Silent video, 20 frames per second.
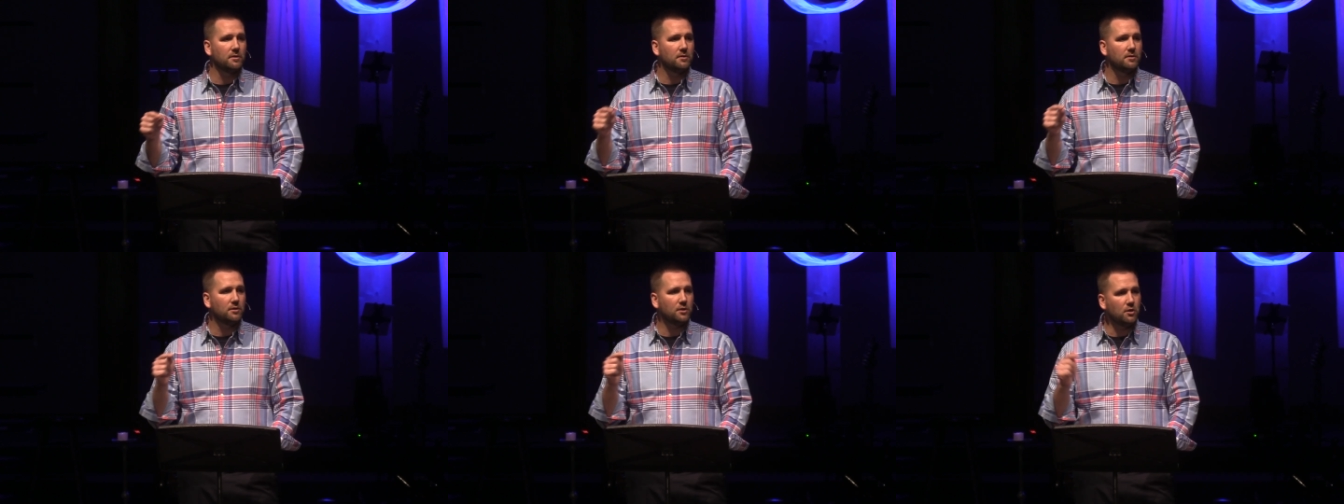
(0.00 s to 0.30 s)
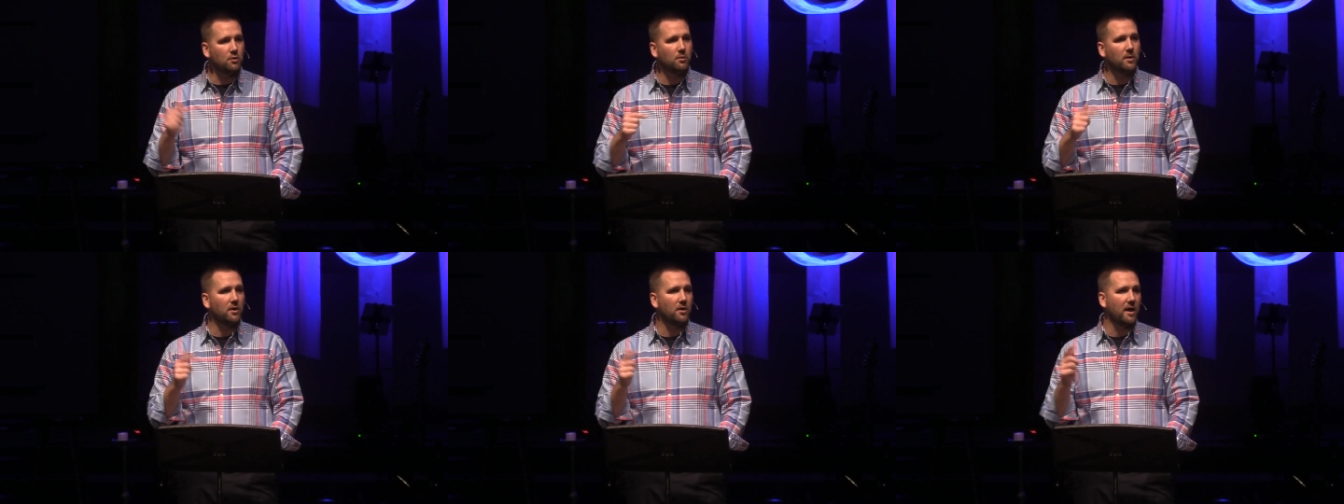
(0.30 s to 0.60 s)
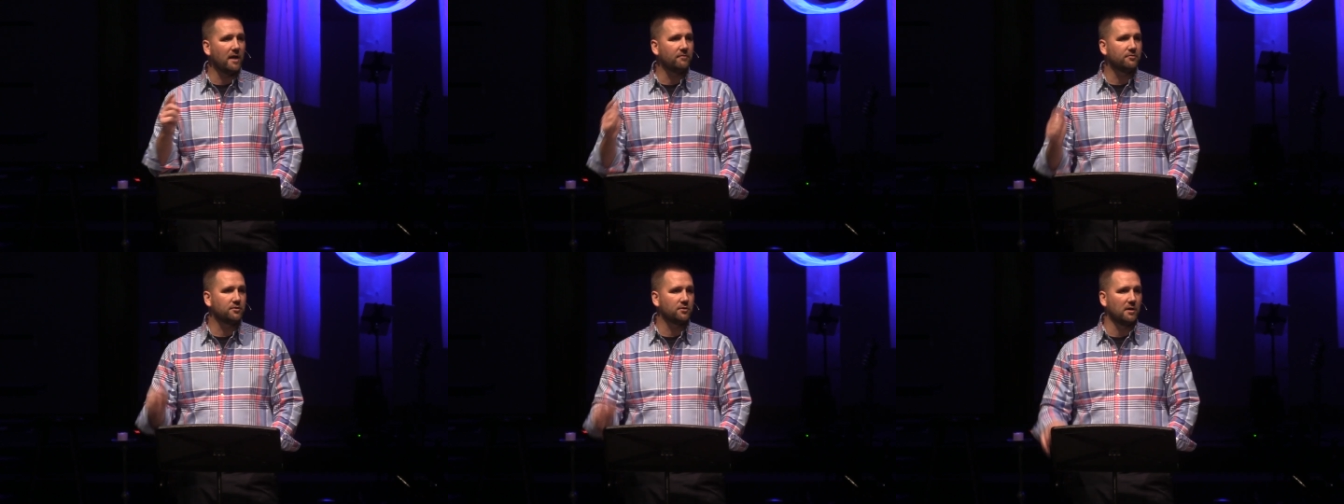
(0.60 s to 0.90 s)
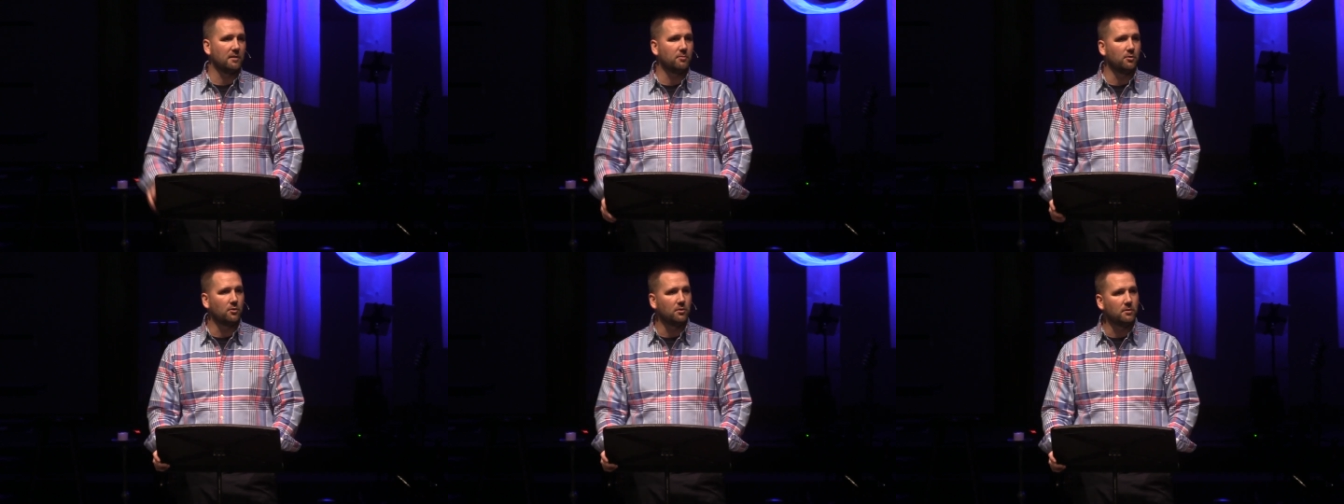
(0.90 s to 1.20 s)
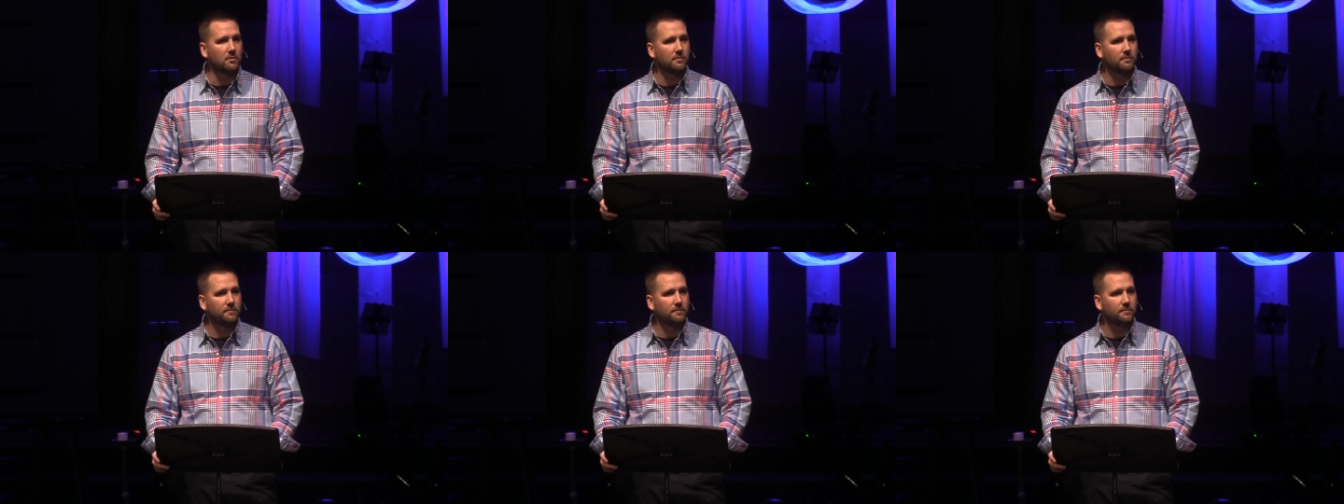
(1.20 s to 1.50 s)
you will have trouble.
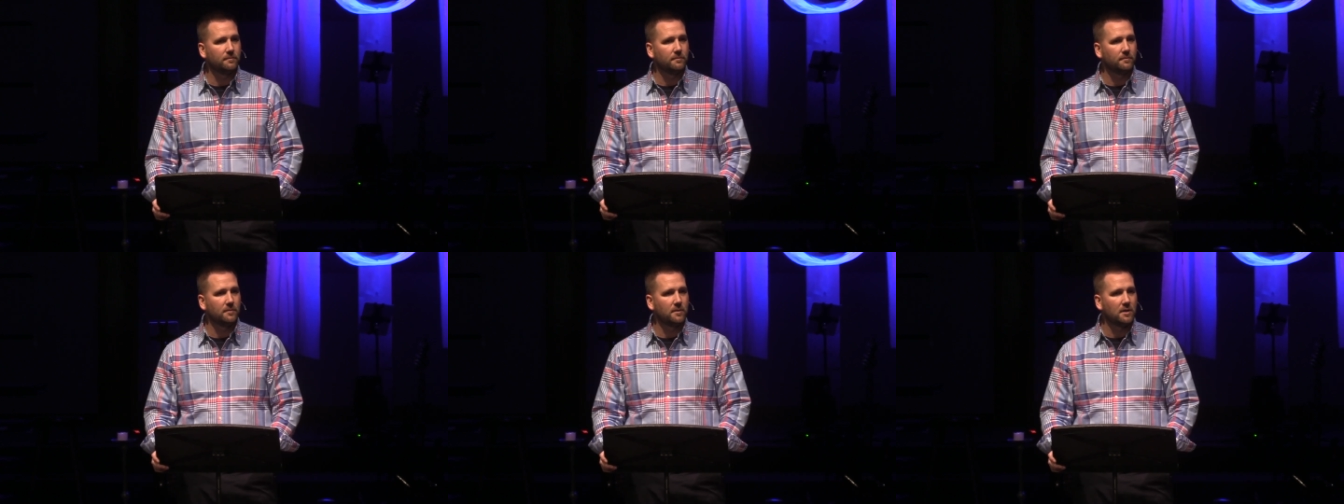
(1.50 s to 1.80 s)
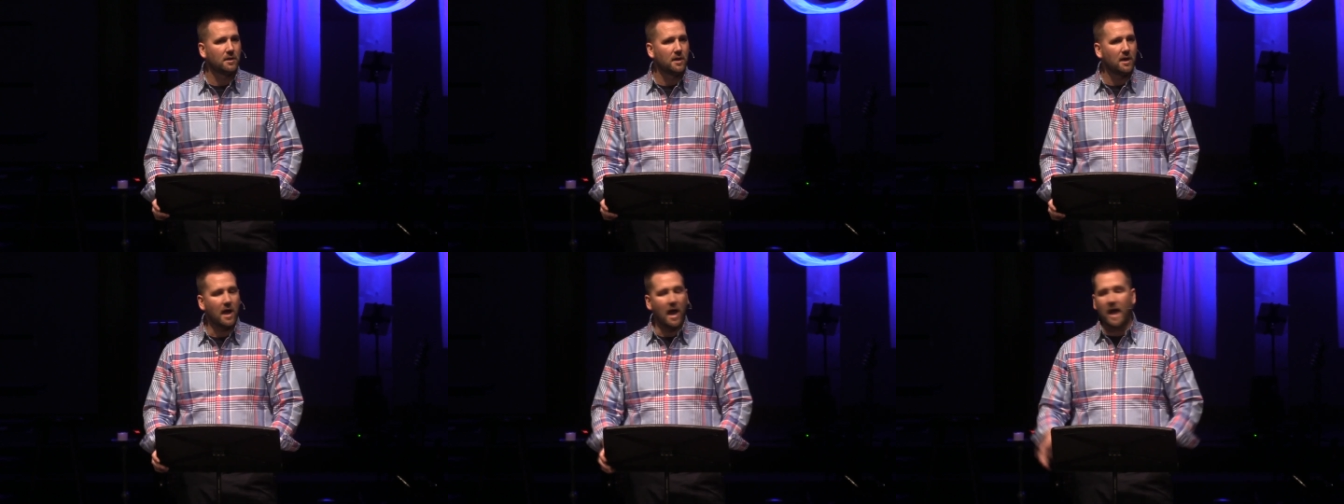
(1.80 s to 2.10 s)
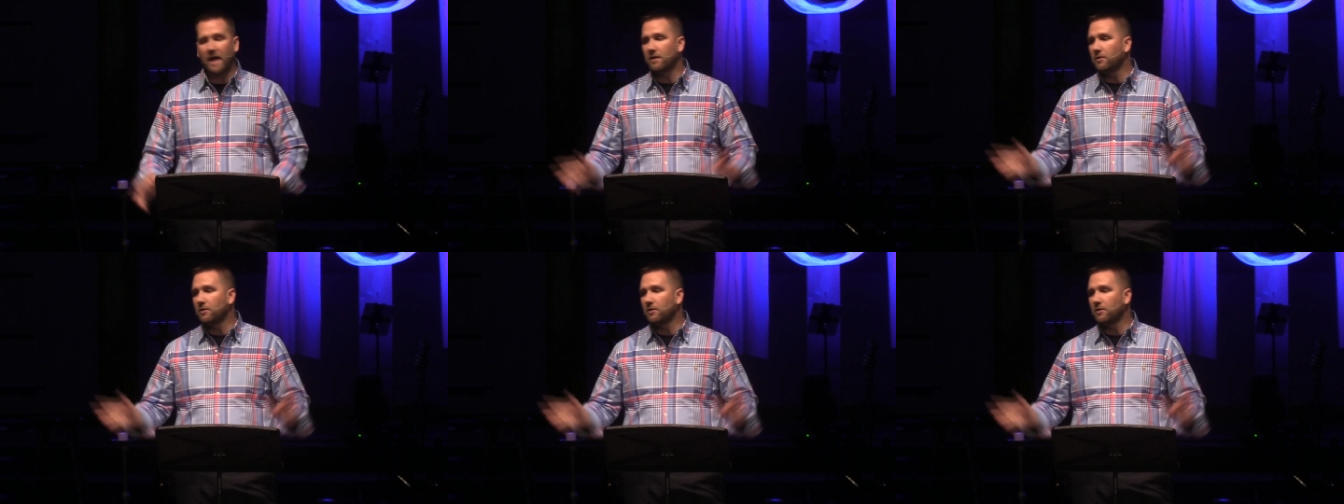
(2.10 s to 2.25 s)
I